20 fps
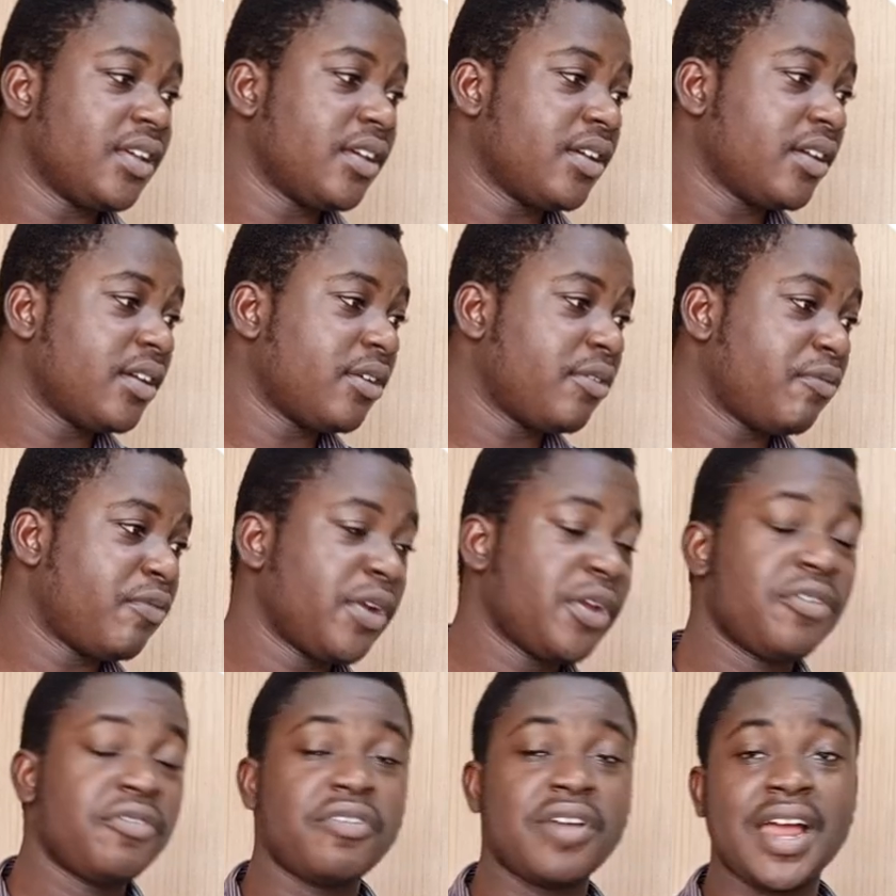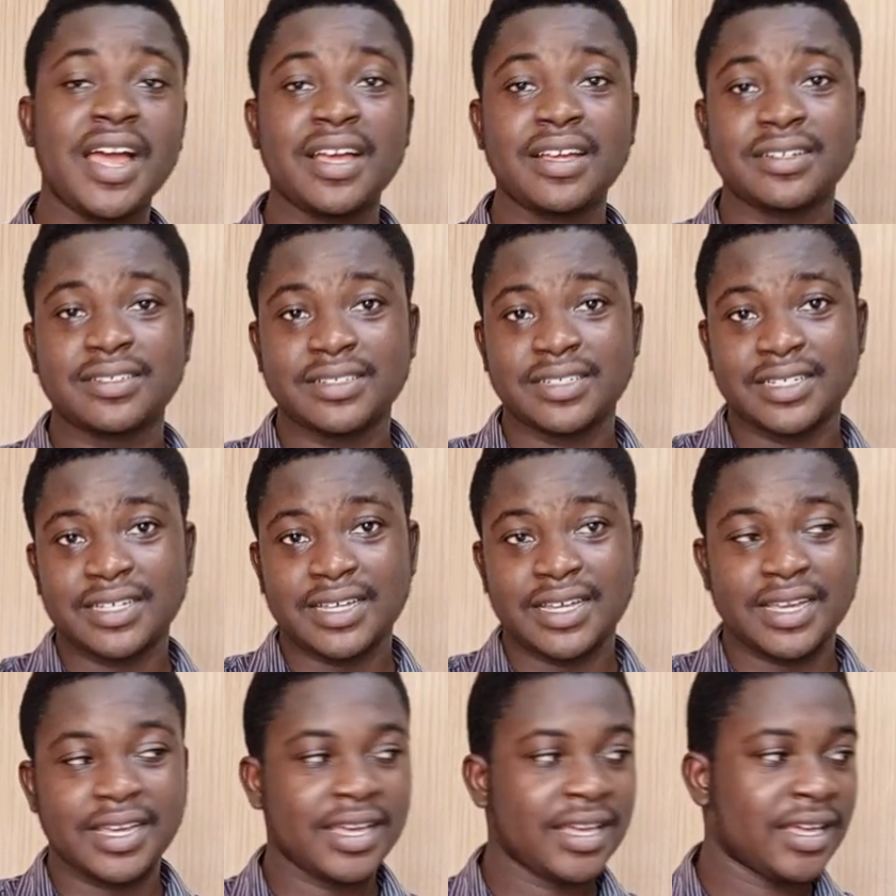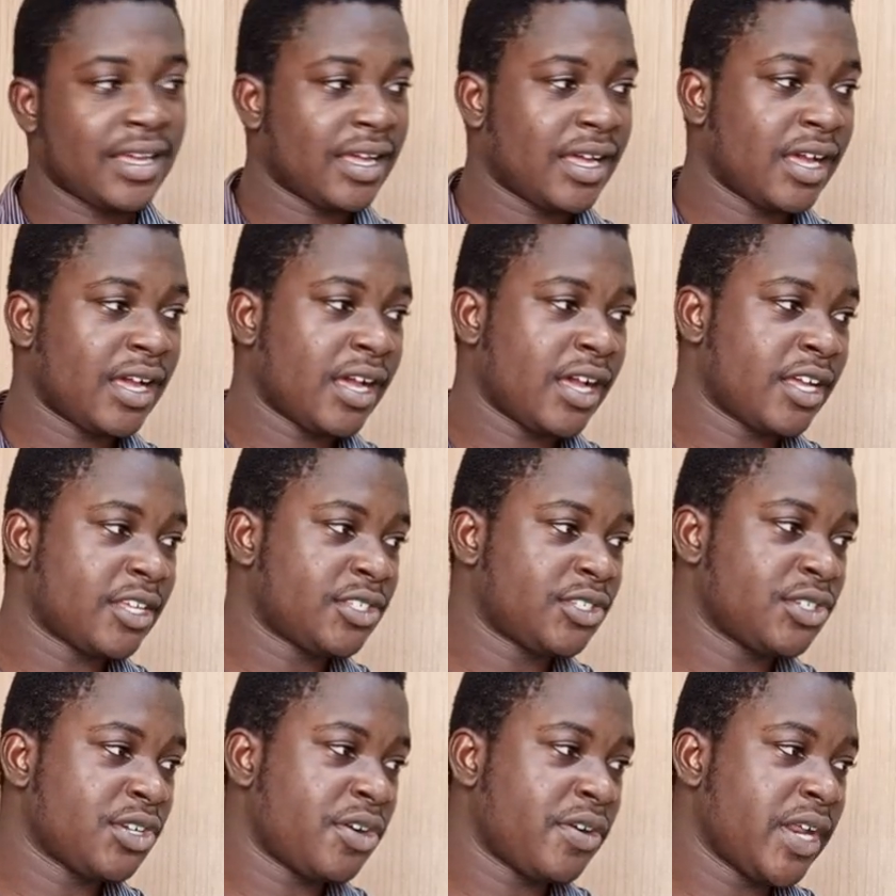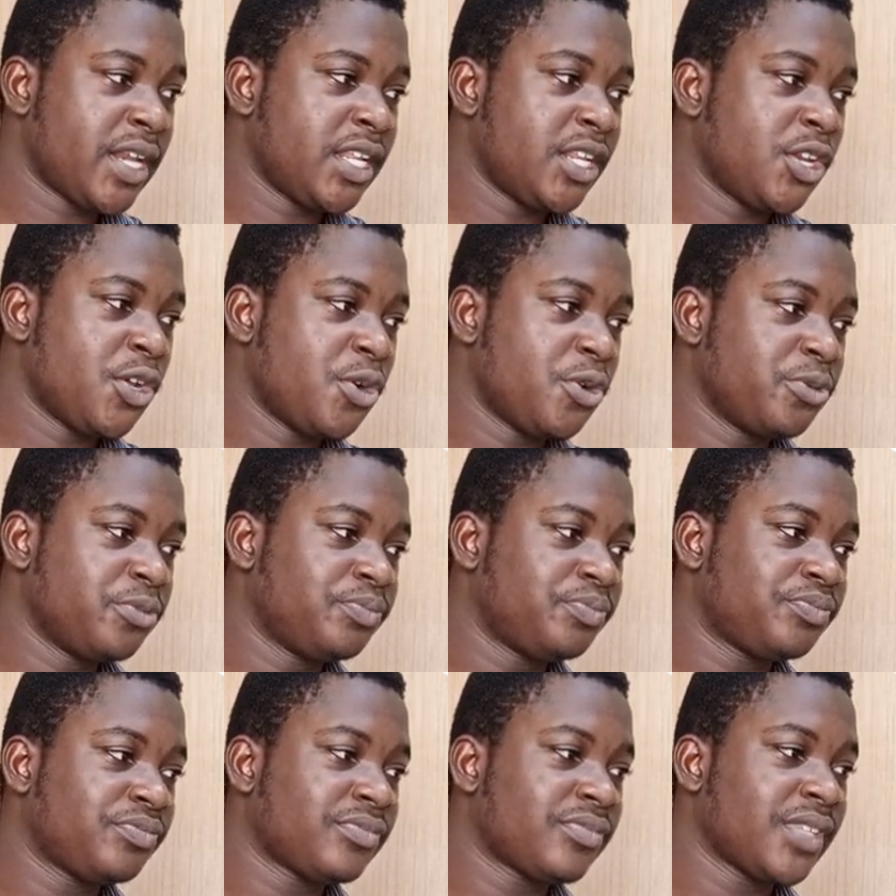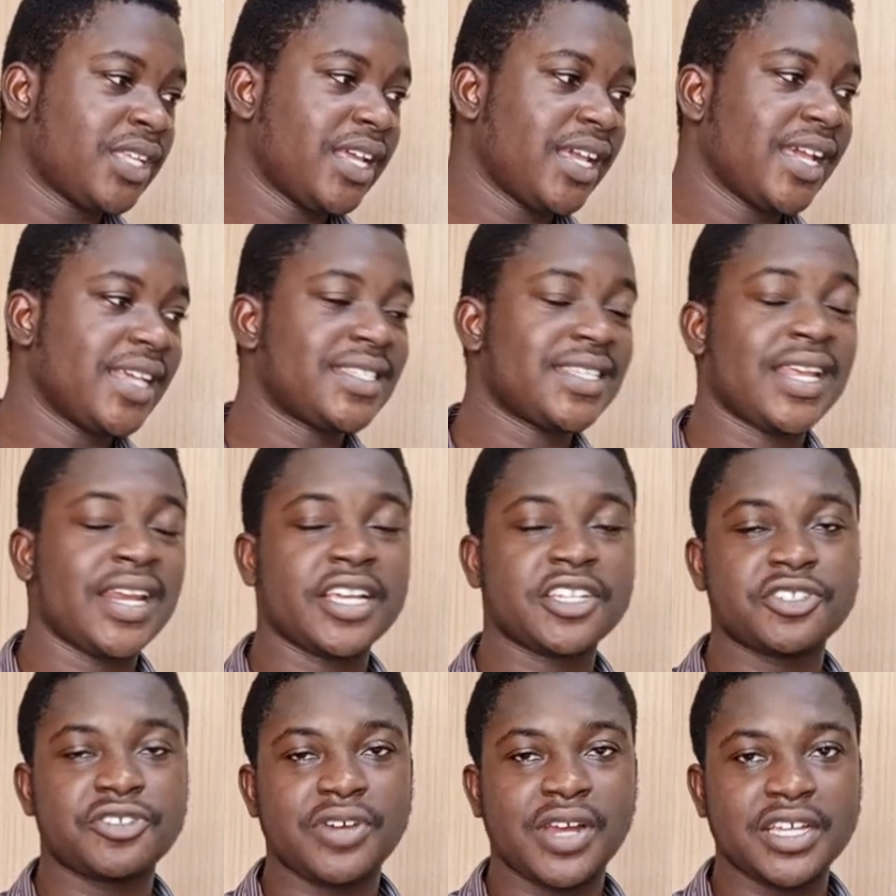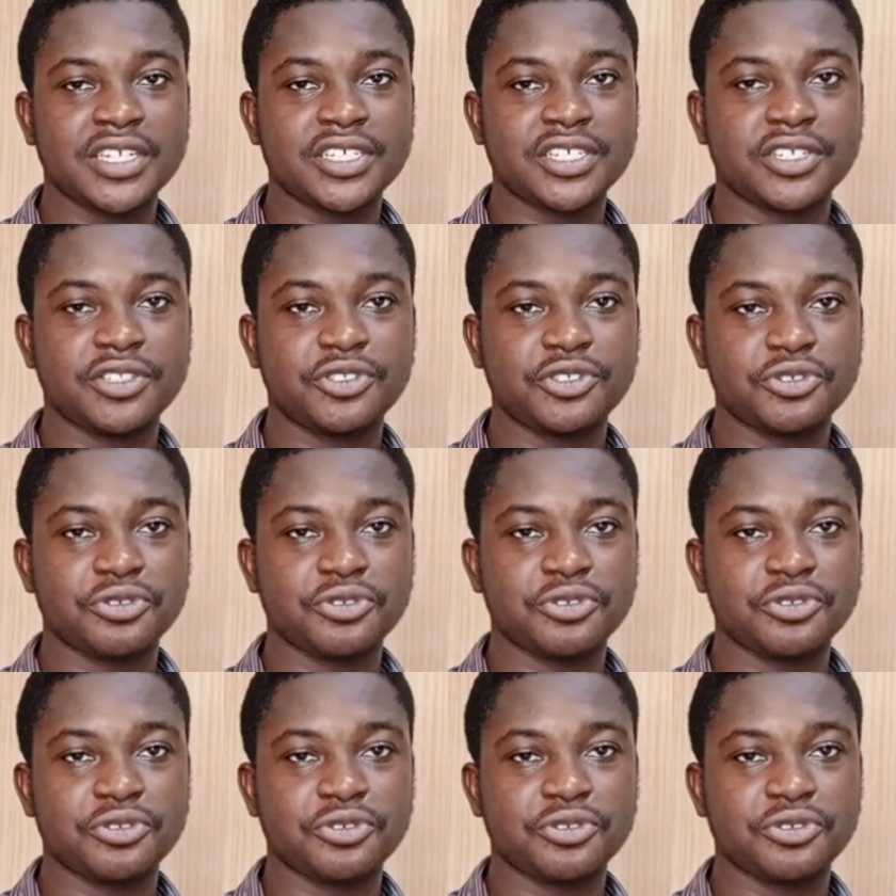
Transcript: WinRAR, as you already know, is an extraction tool.